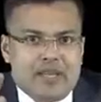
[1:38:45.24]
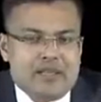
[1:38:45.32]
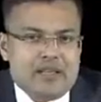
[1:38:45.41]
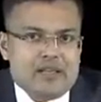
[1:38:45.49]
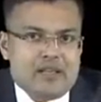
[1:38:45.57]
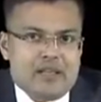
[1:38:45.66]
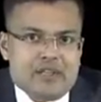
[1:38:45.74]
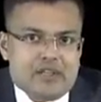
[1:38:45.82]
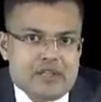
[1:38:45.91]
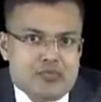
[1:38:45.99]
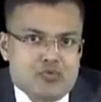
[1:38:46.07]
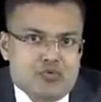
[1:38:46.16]
and then the
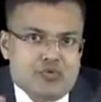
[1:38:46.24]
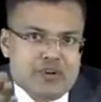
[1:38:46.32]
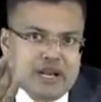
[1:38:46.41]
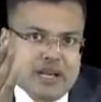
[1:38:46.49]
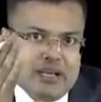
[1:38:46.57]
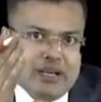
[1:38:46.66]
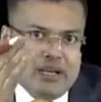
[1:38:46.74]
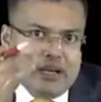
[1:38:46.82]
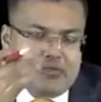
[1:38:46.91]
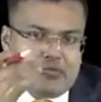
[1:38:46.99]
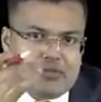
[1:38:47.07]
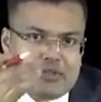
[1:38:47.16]
lesion move cranially
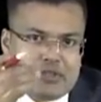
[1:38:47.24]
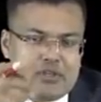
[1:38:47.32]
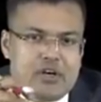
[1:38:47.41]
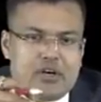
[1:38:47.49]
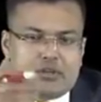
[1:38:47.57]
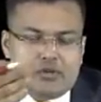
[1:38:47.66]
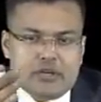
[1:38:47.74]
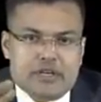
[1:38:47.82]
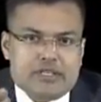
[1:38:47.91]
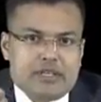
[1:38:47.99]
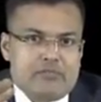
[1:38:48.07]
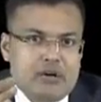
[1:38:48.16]
upwards. So there
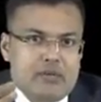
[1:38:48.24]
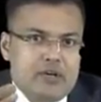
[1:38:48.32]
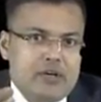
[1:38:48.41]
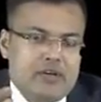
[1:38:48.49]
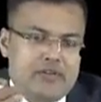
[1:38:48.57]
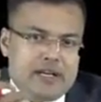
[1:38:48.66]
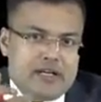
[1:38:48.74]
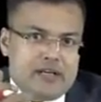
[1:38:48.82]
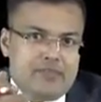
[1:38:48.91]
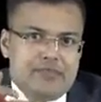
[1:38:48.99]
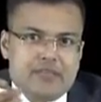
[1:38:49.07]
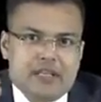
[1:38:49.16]
is involvement of
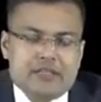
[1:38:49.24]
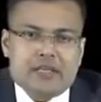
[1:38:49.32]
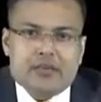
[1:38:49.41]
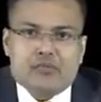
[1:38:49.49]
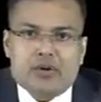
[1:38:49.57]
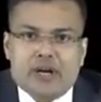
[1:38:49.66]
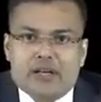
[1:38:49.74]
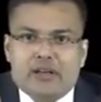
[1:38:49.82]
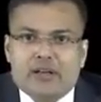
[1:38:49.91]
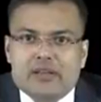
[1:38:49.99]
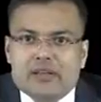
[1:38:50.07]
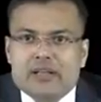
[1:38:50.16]
rectum, then sigmoid,
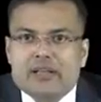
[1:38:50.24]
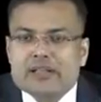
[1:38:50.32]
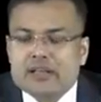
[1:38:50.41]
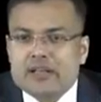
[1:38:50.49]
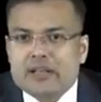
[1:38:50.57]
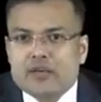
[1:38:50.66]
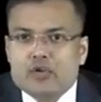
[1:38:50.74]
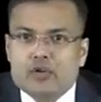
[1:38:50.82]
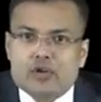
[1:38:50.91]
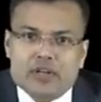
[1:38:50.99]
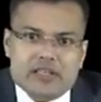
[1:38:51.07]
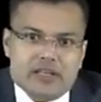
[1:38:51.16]
then descending
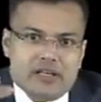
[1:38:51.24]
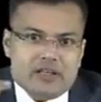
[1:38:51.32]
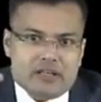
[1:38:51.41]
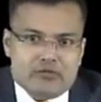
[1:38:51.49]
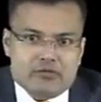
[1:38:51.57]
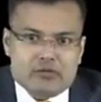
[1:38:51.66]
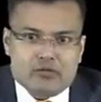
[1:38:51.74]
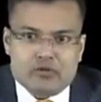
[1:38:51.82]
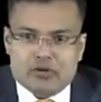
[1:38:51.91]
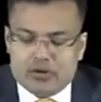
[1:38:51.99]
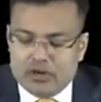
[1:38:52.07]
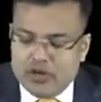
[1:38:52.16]
colon, and then transverse
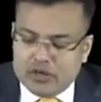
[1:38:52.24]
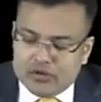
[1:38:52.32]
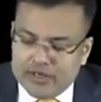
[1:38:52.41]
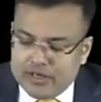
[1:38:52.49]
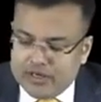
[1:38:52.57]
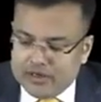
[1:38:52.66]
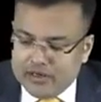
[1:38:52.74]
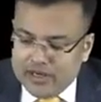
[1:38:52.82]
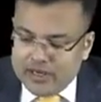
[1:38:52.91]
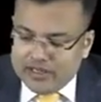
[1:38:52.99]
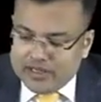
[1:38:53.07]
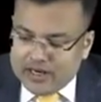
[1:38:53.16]
colon. So here
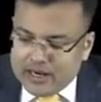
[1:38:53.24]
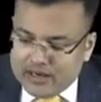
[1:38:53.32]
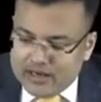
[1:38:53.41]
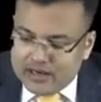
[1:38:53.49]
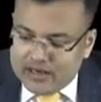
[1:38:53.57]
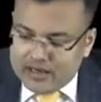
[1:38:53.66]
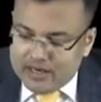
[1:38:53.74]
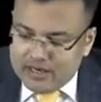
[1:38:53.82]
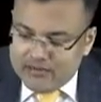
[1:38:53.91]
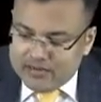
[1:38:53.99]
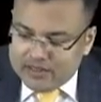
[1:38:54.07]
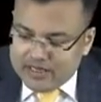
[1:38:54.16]
there are
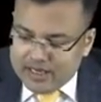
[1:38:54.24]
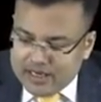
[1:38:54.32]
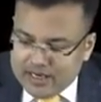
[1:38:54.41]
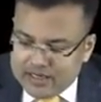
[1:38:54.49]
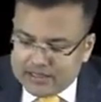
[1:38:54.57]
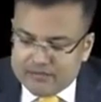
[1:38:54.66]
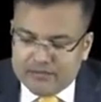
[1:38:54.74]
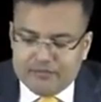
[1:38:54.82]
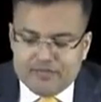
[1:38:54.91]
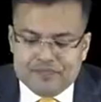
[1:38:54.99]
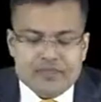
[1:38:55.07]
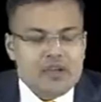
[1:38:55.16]
continuous areas,
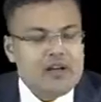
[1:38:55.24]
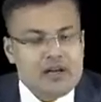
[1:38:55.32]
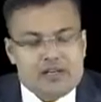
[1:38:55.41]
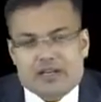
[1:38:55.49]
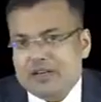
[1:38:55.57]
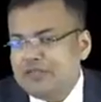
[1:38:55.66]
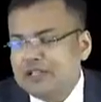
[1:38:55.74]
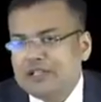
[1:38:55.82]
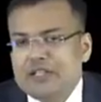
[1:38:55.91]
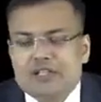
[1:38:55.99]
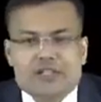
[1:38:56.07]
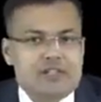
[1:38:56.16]
continuous
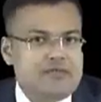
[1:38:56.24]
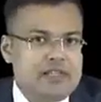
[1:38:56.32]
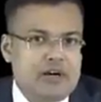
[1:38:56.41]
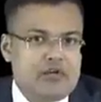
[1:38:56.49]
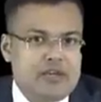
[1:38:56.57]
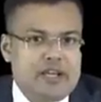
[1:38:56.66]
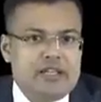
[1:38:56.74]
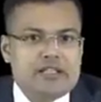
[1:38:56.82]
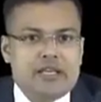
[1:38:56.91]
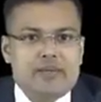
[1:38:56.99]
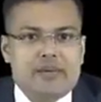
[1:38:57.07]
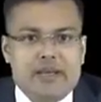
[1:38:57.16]
lesions without any
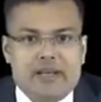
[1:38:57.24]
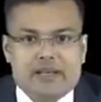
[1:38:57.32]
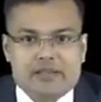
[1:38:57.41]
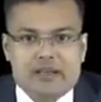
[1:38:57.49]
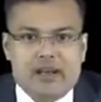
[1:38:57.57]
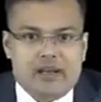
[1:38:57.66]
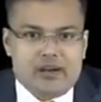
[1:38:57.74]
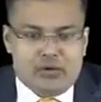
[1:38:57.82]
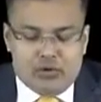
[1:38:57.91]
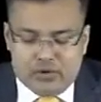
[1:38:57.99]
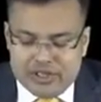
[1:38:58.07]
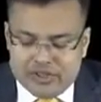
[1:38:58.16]
skip areas. Now
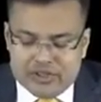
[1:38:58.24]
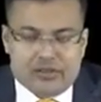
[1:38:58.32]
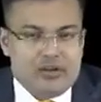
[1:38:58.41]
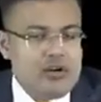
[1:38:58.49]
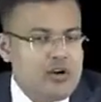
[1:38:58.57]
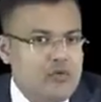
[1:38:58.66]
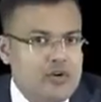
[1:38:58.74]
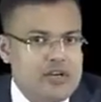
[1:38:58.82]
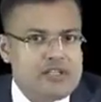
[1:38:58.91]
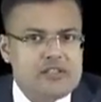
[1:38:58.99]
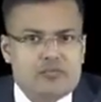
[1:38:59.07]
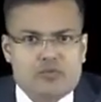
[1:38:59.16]
location. What
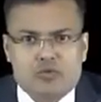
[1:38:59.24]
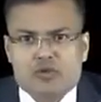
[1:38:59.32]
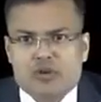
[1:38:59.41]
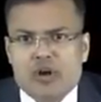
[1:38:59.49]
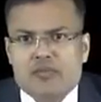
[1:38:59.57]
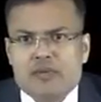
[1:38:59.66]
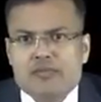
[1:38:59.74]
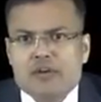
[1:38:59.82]
is the most common